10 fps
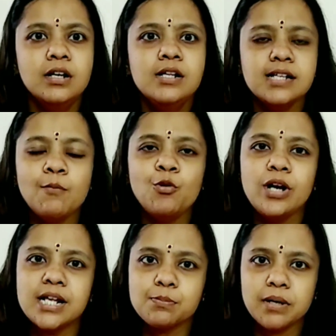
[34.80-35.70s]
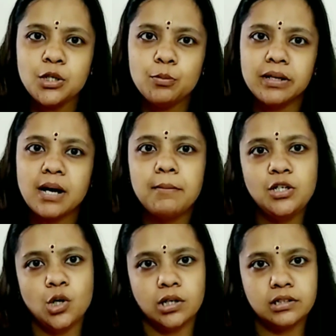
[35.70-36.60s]
Some would aspire to become a
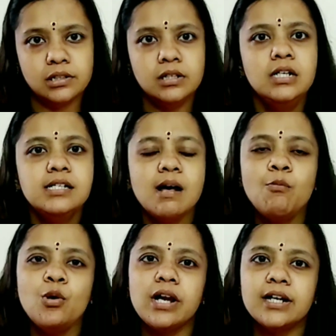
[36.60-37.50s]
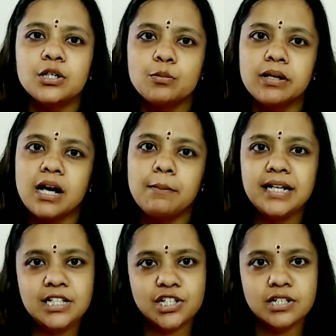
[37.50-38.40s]
doctor. Some would like to become an
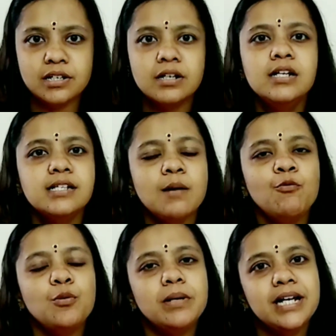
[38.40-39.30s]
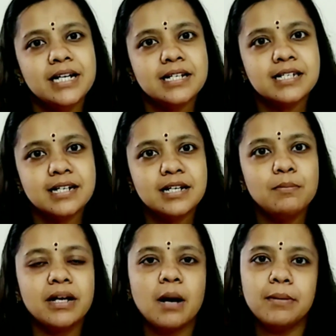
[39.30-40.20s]
engineer. Some would be interested in
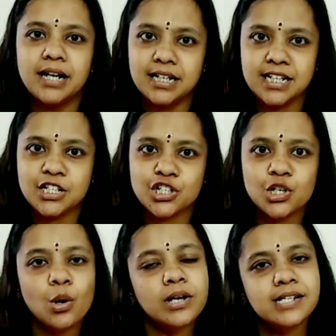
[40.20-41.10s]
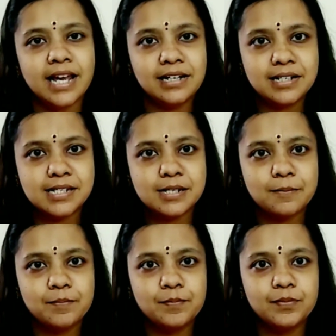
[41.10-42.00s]
becoming a teacher or a scientist.
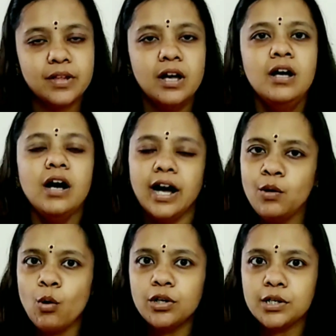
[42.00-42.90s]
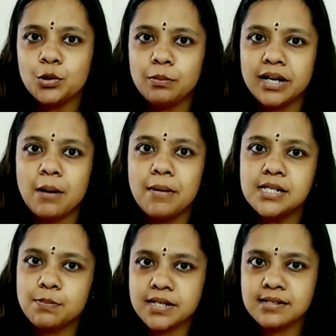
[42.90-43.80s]
I wanted to become a
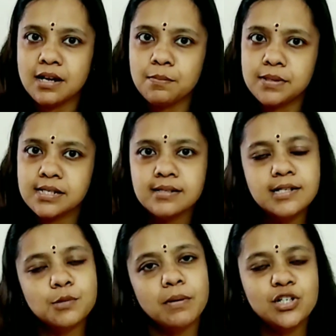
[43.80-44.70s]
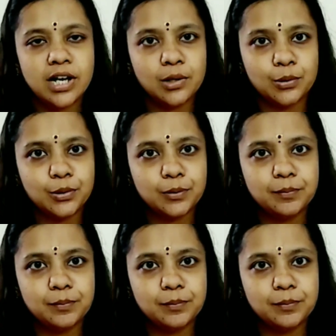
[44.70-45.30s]
speech therapist since my childhood.